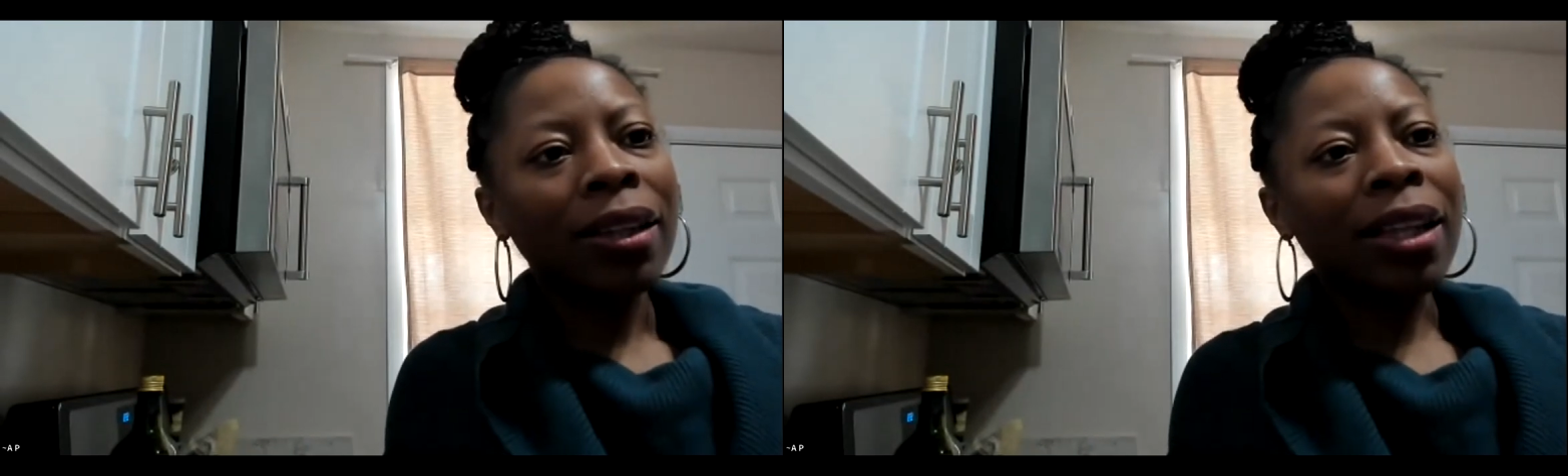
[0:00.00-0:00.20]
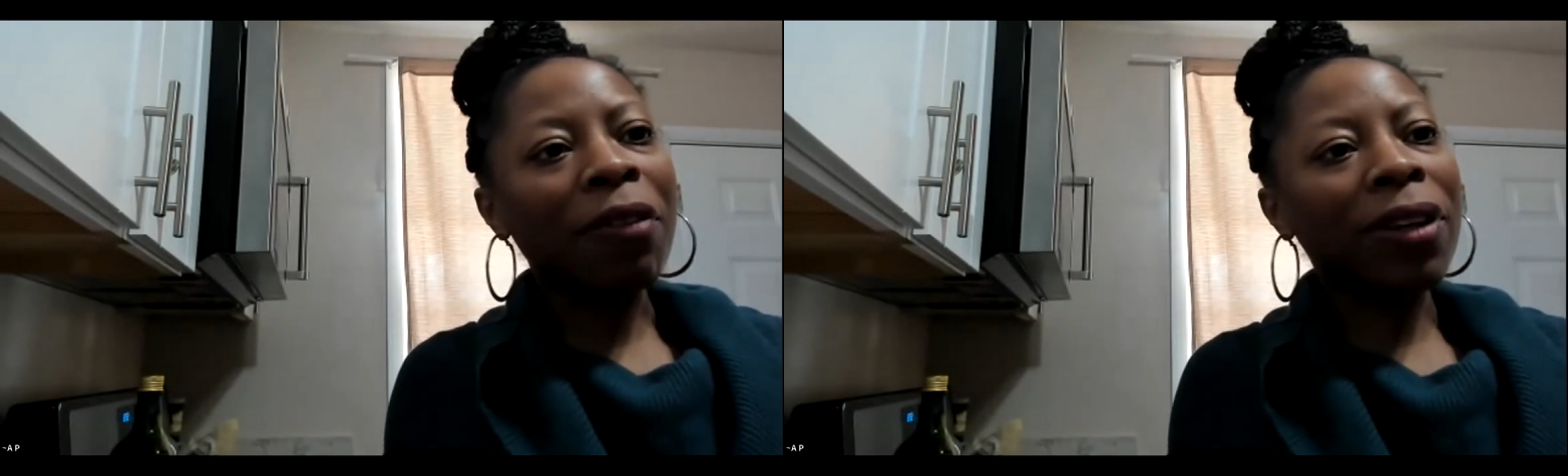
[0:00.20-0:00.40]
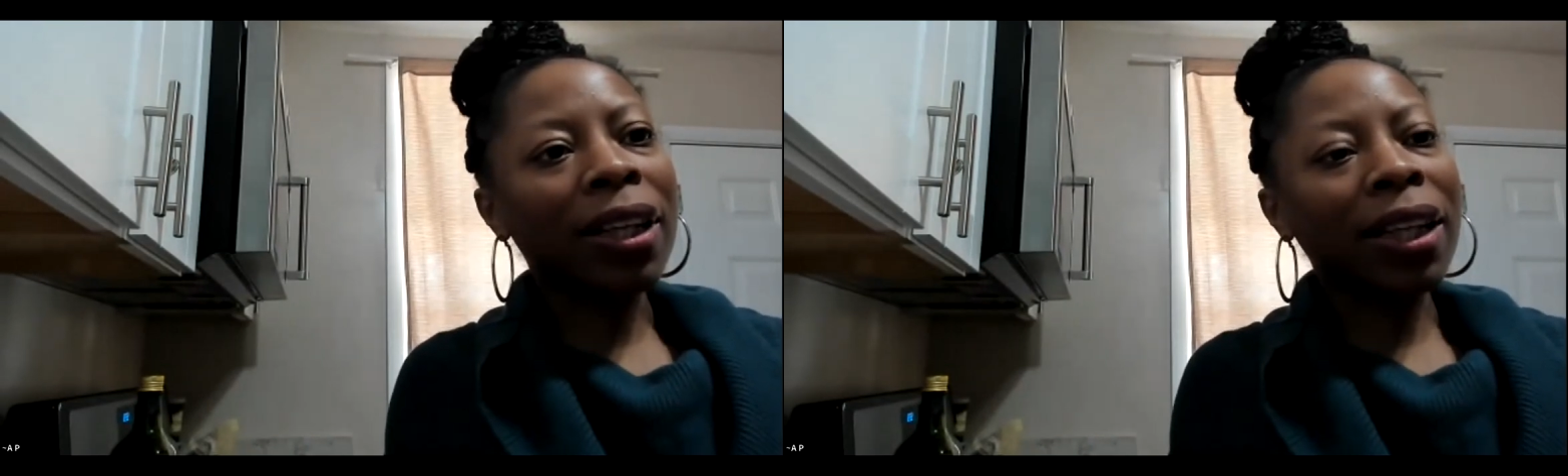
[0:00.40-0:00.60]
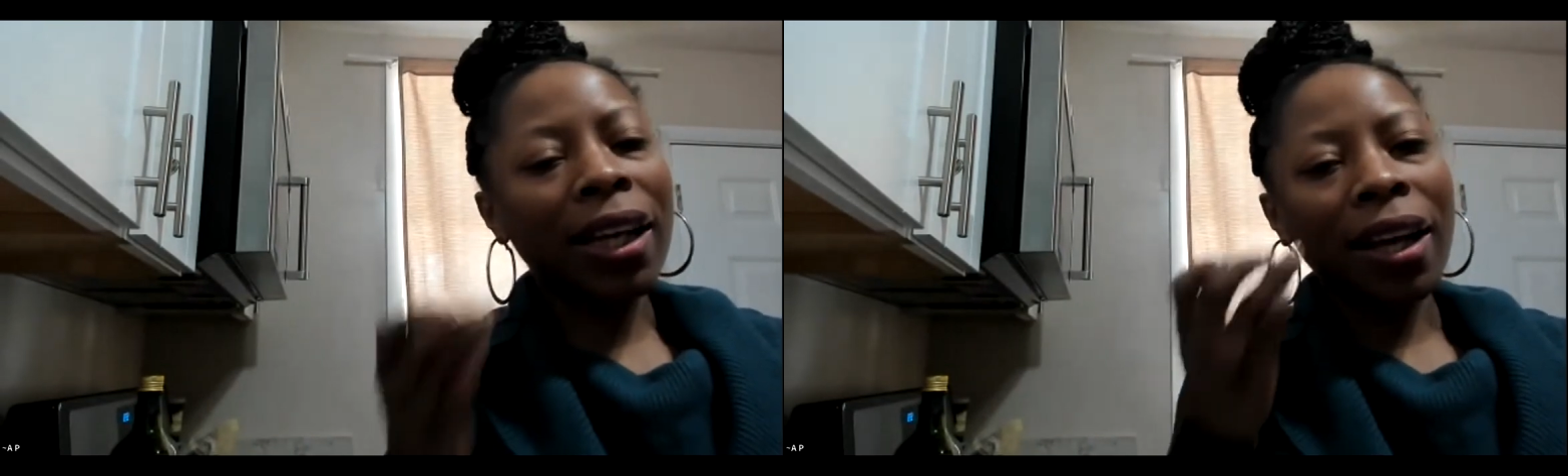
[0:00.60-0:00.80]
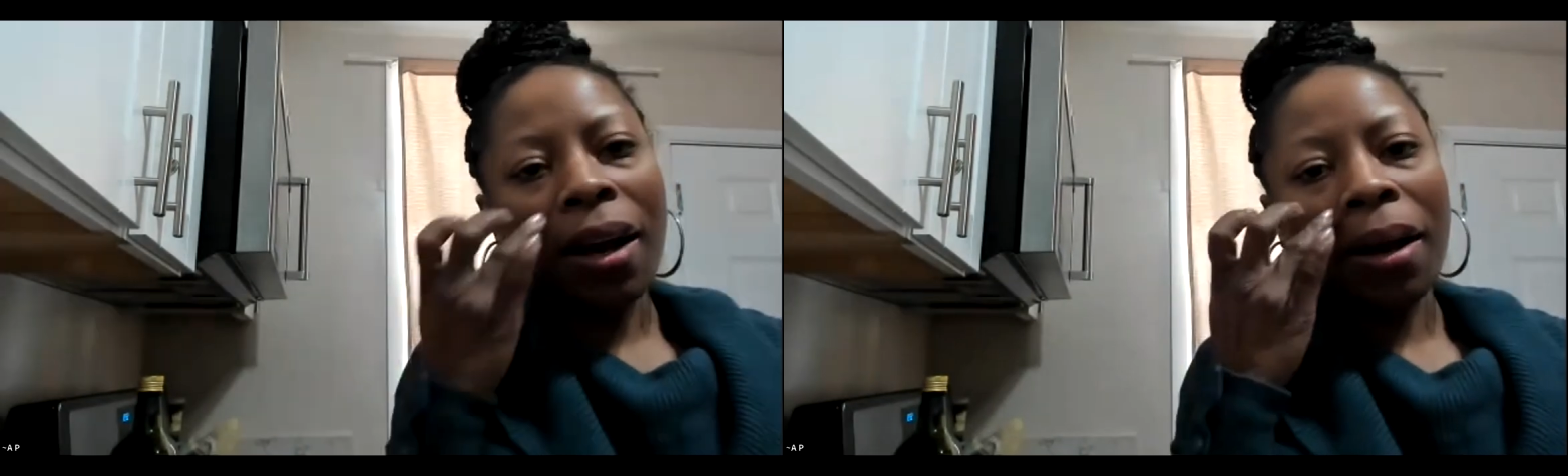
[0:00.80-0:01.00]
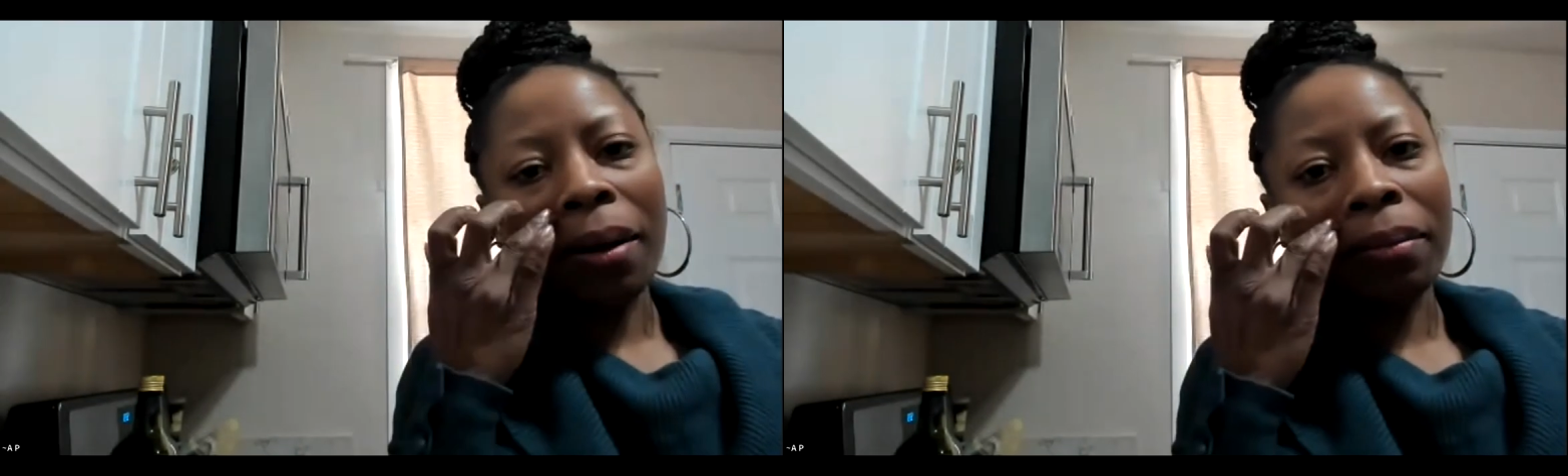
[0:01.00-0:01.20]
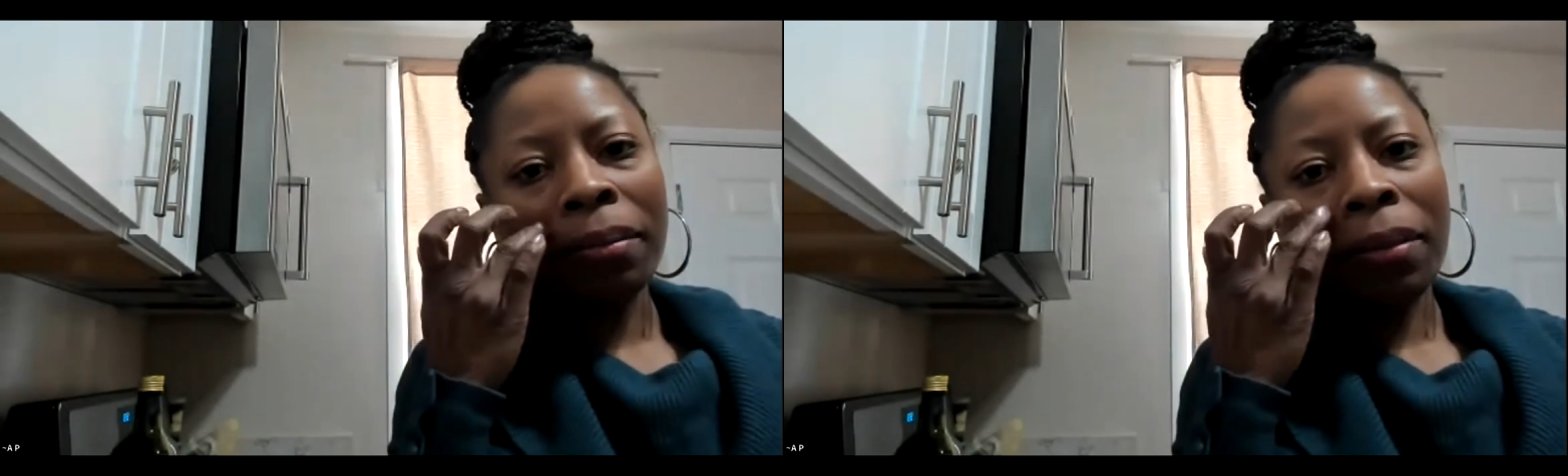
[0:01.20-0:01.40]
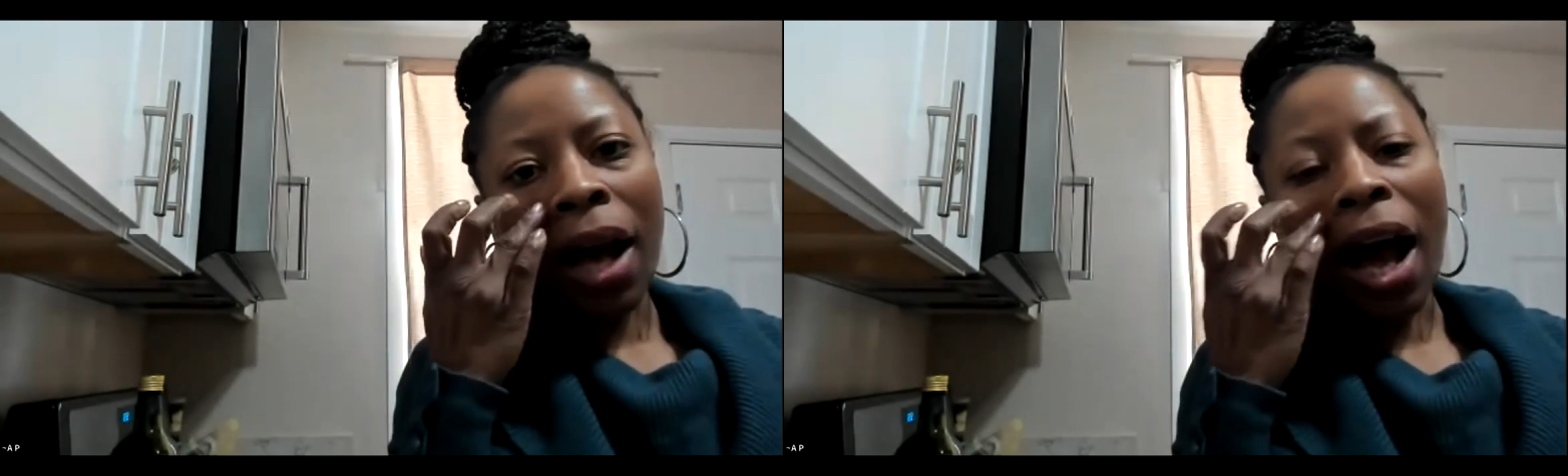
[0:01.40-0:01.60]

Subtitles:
Definitely, I'm